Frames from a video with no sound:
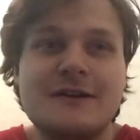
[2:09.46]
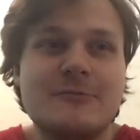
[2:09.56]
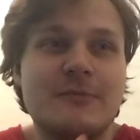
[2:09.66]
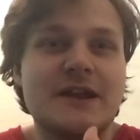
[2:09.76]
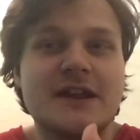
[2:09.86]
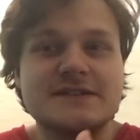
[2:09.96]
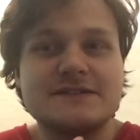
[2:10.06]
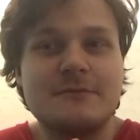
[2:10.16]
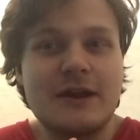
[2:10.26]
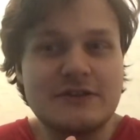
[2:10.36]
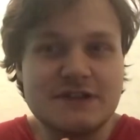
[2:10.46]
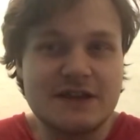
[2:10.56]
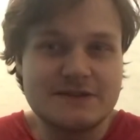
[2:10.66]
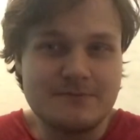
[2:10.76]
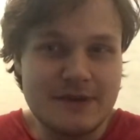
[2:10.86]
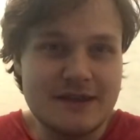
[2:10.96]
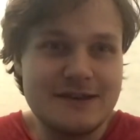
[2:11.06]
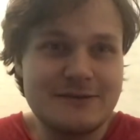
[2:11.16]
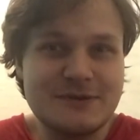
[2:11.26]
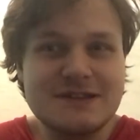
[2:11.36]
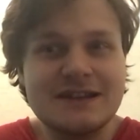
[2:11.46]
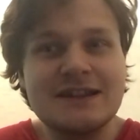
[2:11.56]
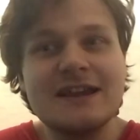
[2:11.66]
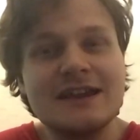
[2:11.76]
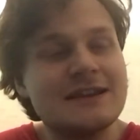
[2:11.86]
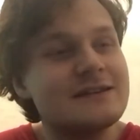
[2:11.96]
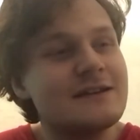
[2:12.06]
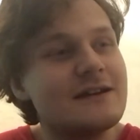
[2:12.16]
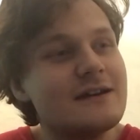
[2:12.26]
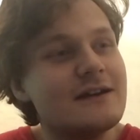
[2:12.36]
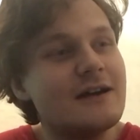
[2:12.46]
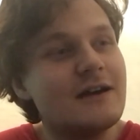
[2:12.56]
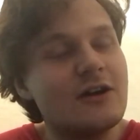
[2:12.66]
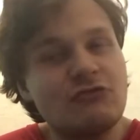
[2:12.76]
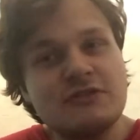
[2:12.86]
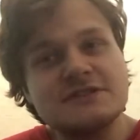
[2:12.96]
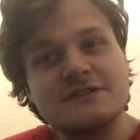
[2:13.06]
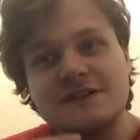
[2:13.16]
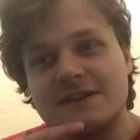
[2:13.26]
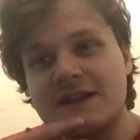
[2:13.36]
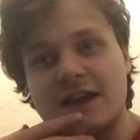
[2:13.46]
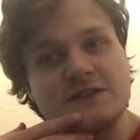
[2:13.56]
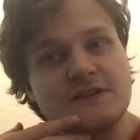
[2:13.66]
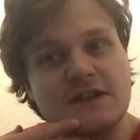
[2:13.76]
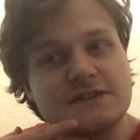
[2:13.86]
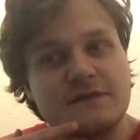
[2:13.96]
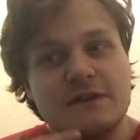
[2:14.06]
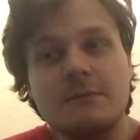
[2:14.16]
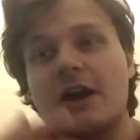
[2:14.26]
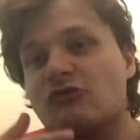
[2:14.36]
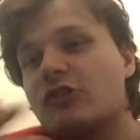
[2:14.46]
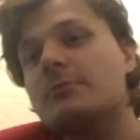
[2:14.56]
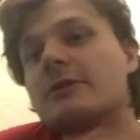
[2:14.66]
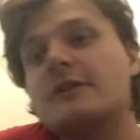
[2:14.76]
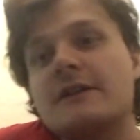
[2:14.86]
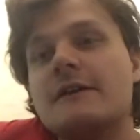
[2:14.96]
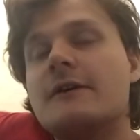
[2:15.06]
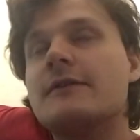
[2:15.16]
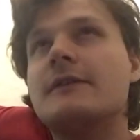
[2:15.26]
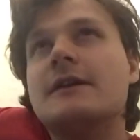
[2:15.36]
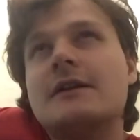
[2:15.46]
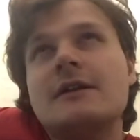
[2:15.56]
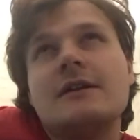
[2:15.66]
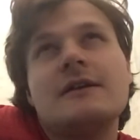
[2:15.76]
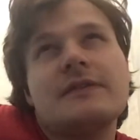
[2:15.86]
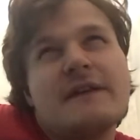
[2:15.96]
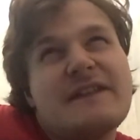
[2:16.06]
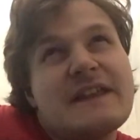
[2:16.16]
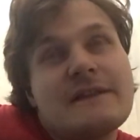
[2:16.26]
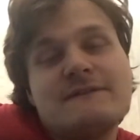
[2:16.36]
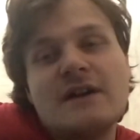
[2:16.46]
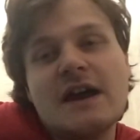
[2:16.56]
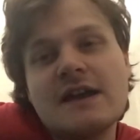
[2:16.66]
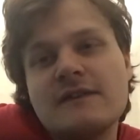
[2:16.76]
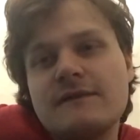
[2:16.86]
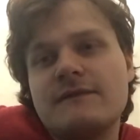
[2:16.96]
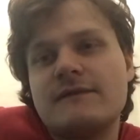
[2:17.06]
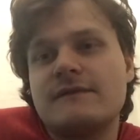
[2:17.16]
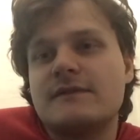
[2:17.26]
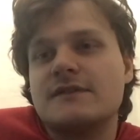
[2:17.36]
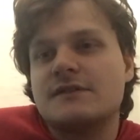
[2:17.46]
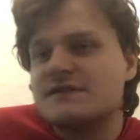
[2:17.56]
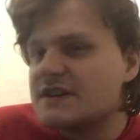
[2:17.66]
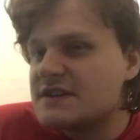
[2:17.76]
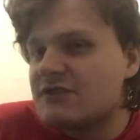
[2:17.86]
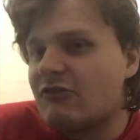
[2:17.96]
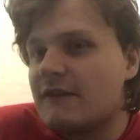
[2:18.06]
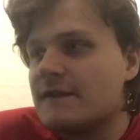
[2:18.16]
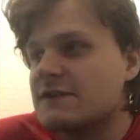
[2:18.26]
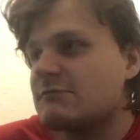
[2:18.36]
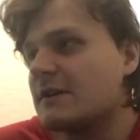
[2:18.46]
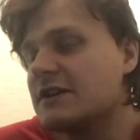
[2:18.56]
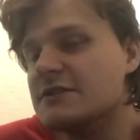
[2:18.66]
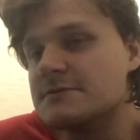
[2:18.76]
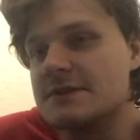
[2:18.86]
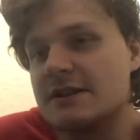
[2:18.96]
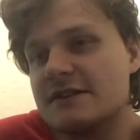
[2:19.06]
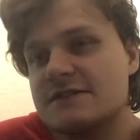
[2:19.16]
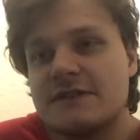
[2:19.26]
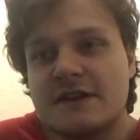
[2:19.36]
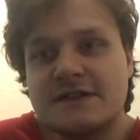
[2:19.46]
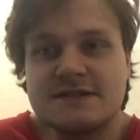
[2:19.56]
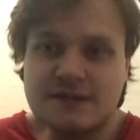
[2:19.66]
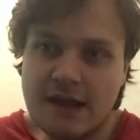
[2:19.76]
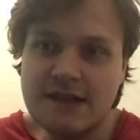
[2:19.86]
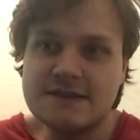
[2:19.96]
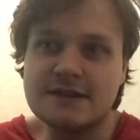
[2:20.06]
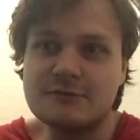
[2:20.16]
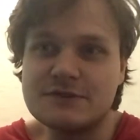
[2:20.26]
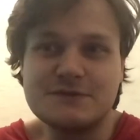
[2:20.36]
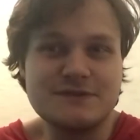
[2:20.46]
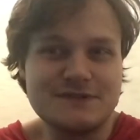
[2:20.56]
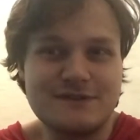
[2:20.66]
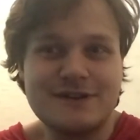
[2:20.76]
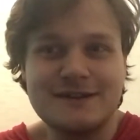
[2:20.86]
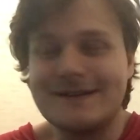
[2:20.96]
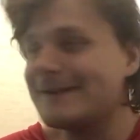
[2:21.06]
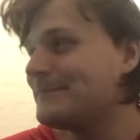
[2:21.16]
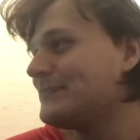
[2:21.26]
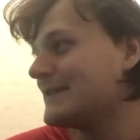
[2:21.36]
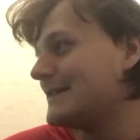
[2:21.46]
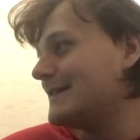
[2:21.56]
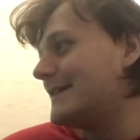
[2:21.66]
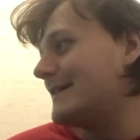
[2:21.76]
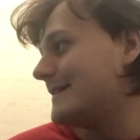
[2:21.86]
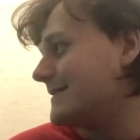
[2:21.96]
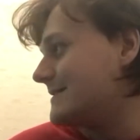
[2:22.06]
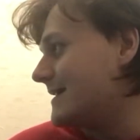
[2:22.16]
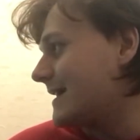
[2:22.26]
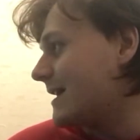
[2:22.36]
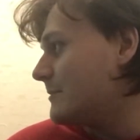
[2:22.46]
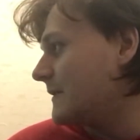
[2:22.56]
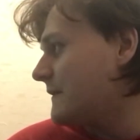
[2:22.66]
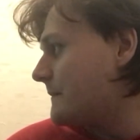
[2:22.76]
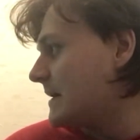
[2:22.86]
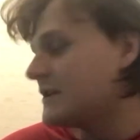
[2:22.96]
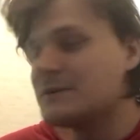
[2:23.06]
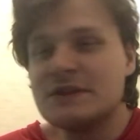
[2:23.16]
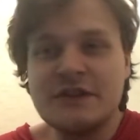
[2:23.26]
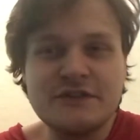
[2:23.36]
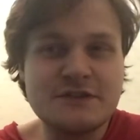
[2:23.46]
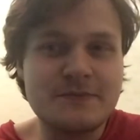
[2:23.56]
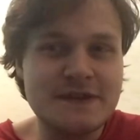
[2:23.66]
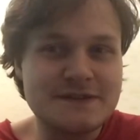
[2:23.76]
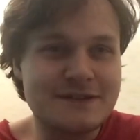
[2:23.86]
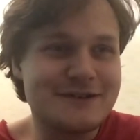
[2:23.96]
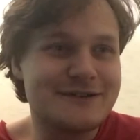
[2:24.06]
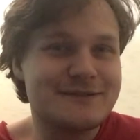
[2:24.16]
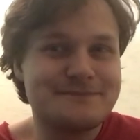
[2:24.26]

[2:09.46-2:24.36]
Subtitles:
me dancing to Michael Jackson Beat It, which I deleted originally, like in 2013. But I re-uploaded it on, I think, the 5 or 6 year anniversary of my YouTube channel in 2018, which was alright, yeah. And yeah, I can't believe I've been doing YouTube this long.